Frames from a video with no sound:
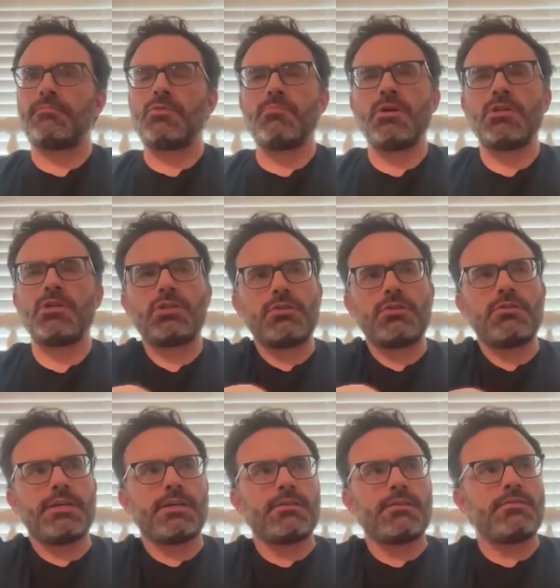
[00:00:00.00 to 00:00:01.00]
you
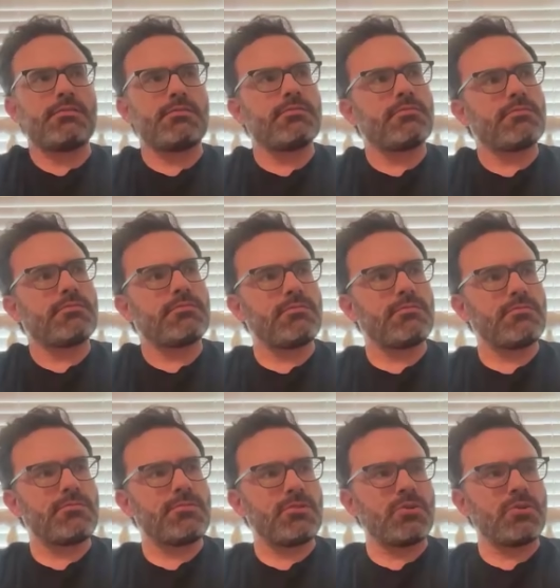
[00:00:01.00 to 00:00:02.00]
mentioned that
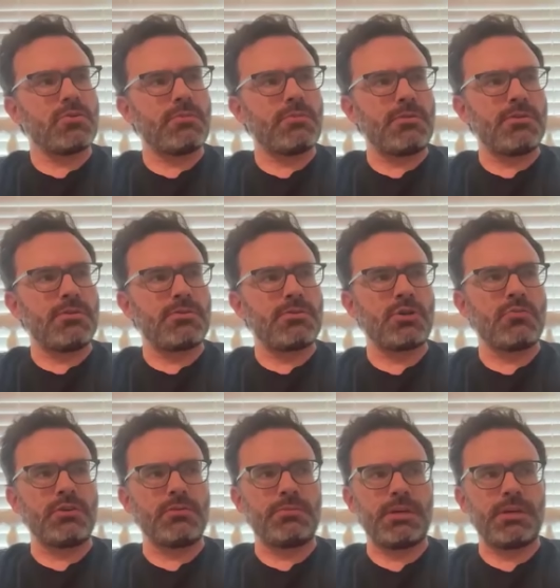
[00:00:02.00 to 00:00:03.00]
maybe the
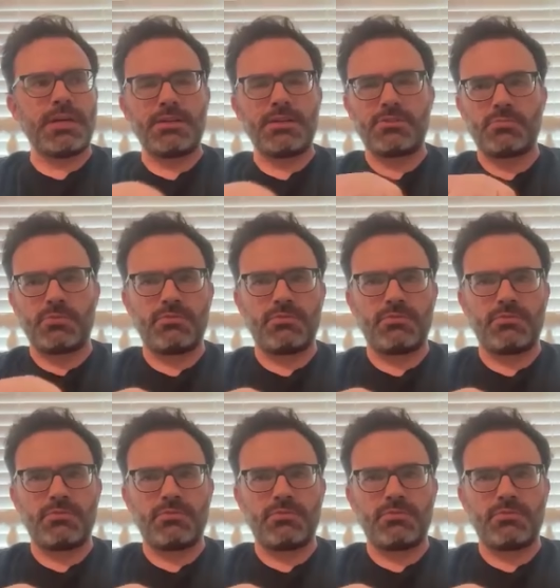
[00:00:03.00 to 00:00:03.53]
Soviet pianists,